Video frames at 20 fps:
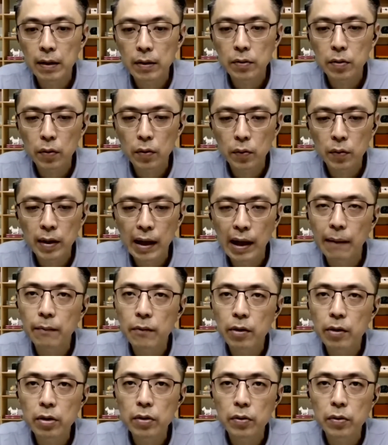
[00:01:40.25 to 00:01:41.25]
So today I'm
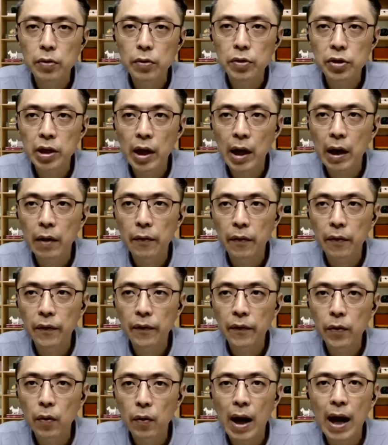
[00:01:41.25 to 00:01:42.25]
going to share with
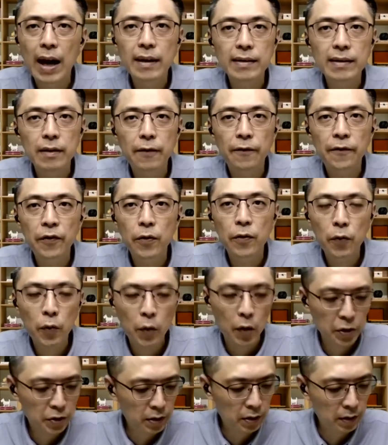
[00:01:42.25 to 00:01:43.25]
you or ask a few
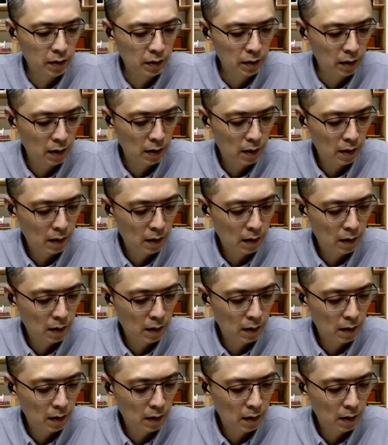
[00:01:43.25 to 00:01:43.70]
questions